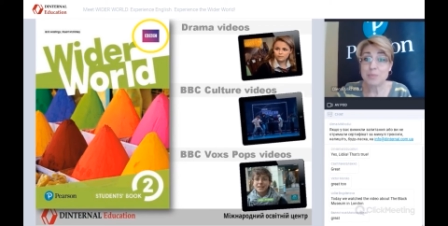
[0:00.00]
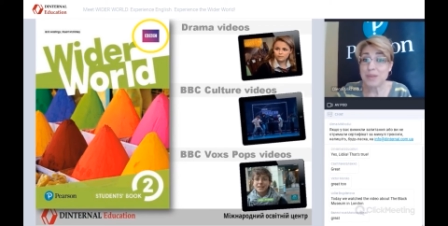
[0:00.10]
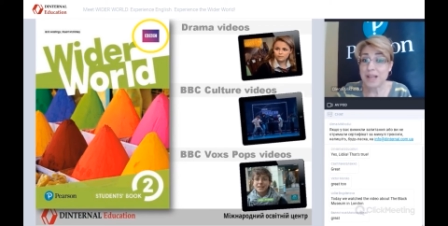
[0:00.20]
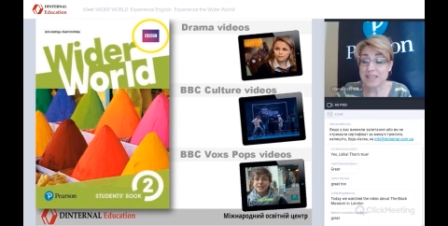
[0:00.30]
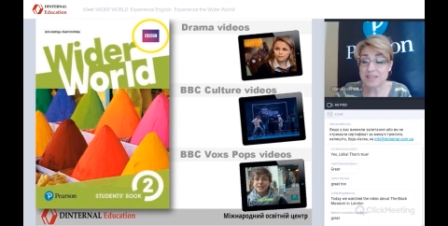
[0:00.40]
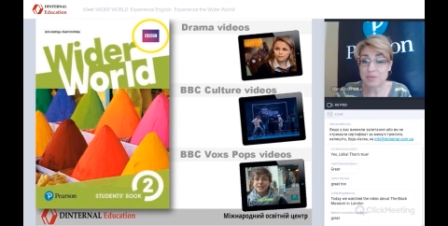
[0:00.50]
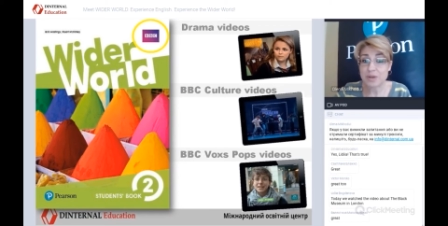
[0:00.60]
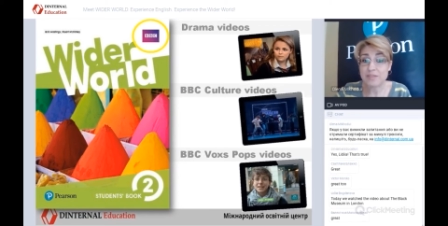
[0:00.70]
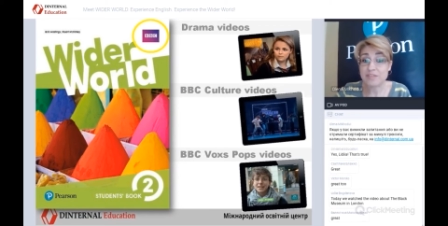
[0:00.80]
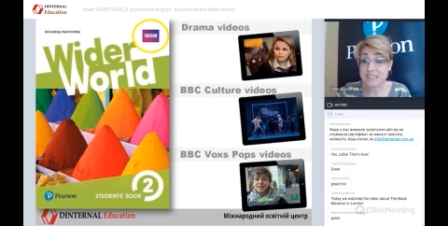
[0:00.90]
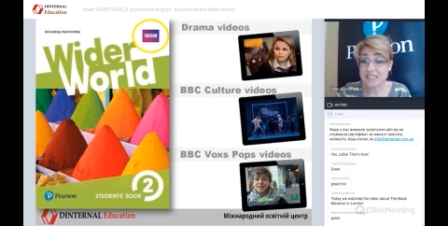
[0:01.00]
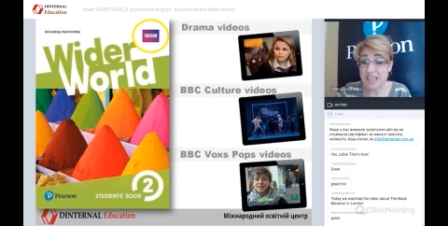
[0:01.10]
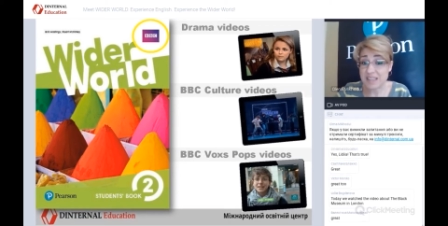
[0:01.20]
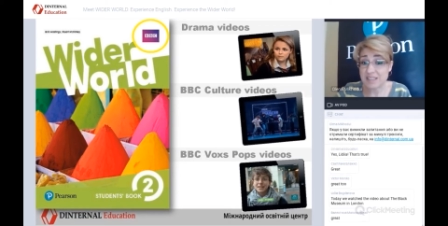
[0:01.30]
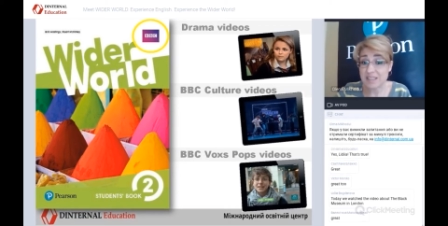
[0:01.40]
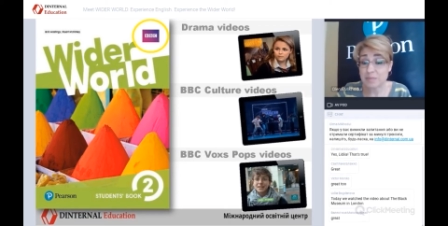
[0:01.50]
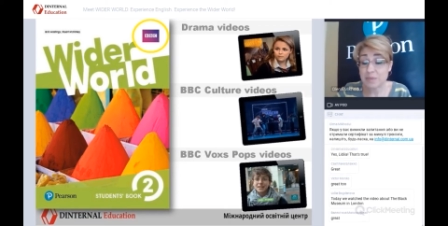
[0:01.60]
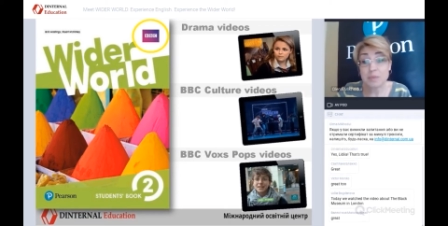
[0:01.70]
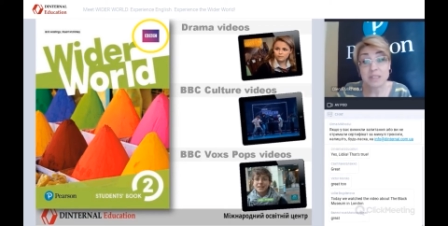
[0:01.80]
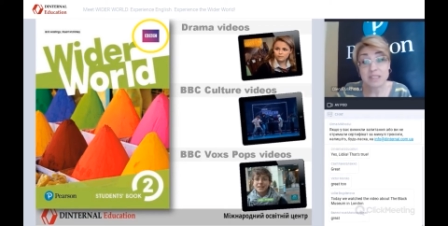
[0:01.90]
Plus, there are fantastic
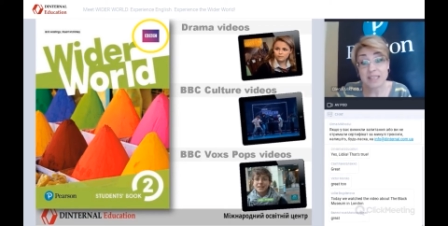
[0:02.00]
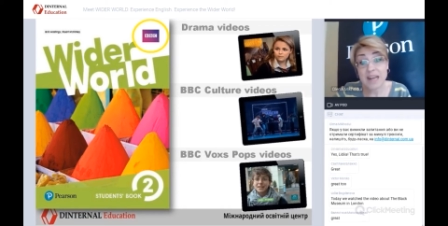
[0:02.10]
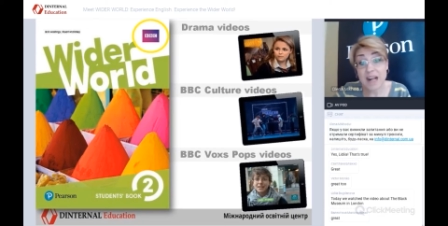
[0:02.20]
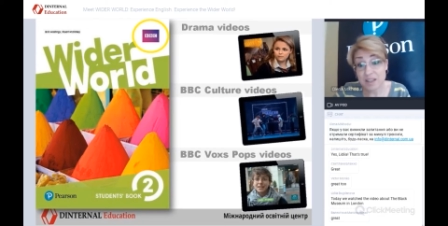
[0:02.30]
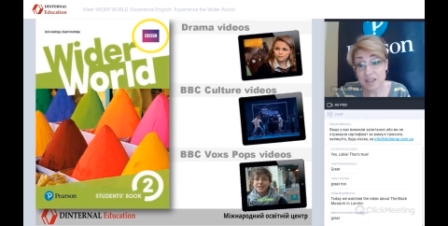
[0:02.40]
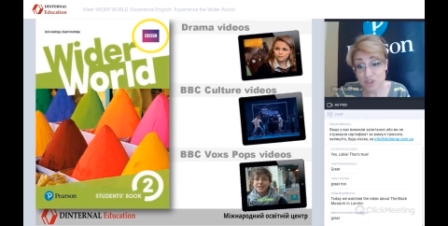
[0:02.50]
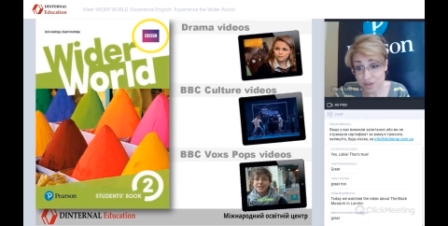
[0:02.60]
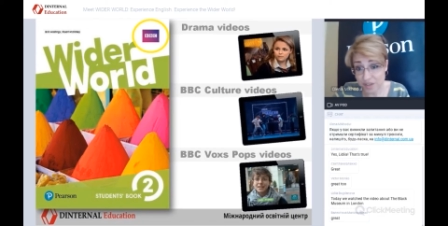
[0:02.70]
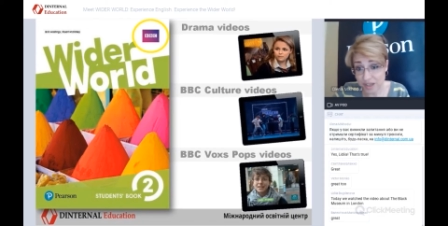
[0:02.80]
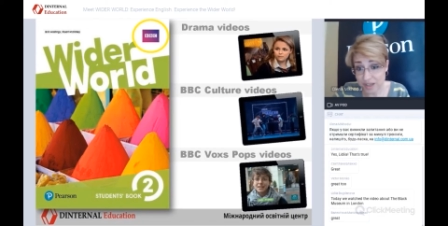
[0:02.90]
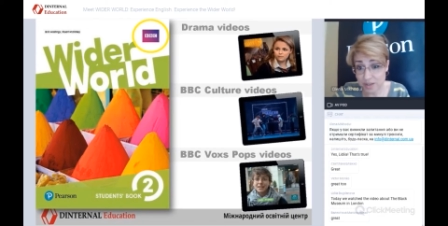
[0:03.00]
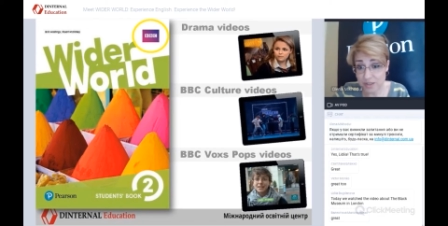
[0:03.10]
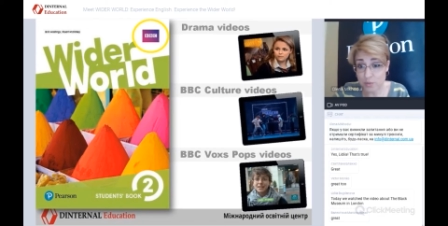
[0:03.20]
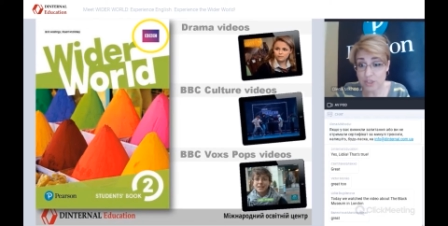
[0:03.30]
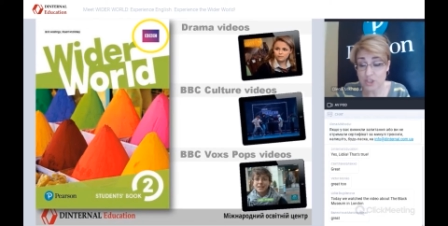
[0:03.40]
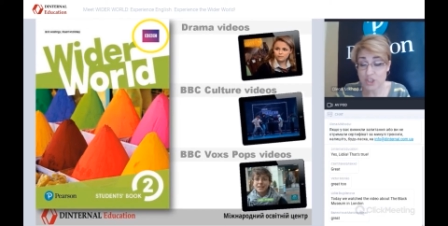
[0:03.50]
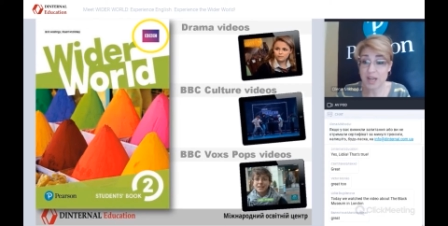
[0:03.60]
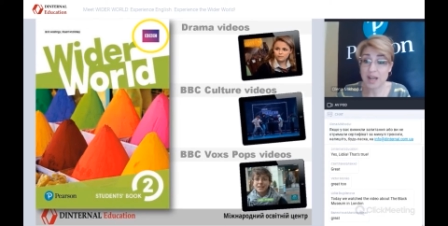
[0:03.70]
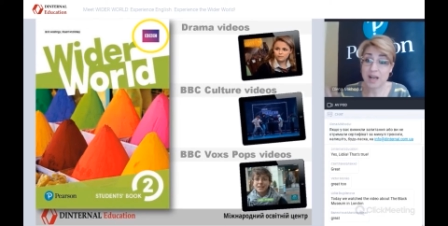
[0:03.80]
BBC culture videos, which